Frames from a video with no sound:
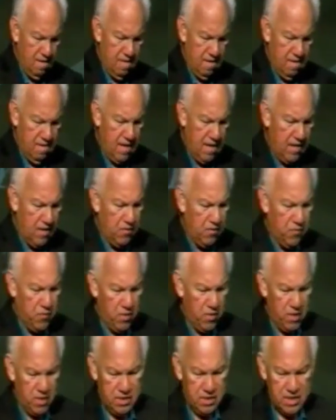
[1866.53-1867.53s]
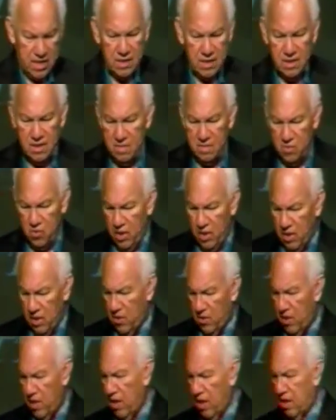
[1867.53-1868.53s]
Thank you for the testimony,
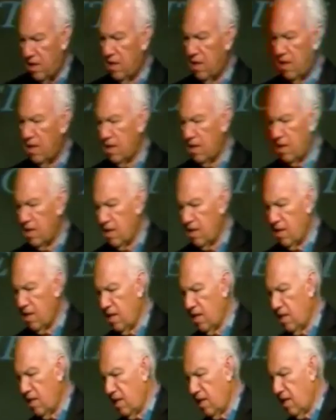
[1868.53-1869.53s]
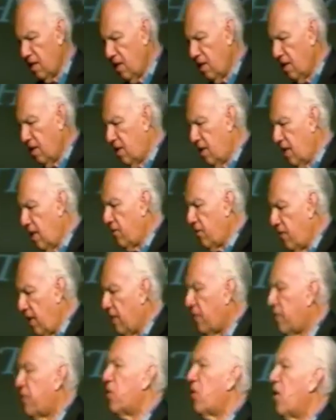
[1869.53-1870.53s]
Lord, that they have
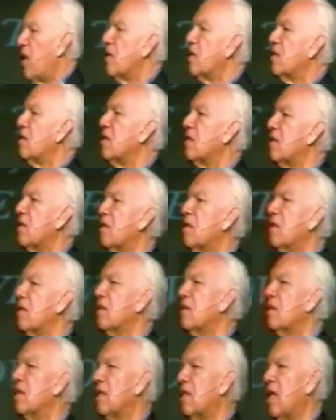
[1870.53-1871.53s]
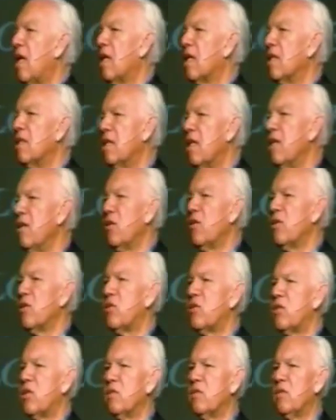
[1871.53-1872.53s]
left for us, that they continue to
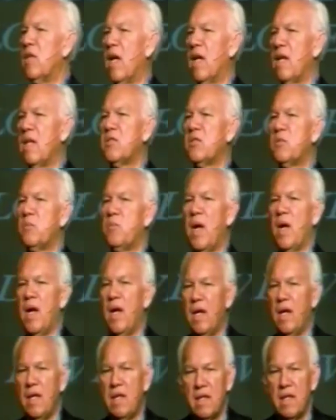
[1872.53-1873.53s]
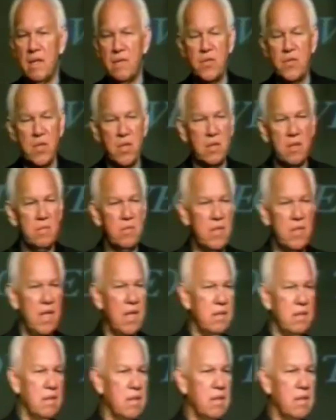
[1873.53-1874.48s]
serve God in spite of circumstances.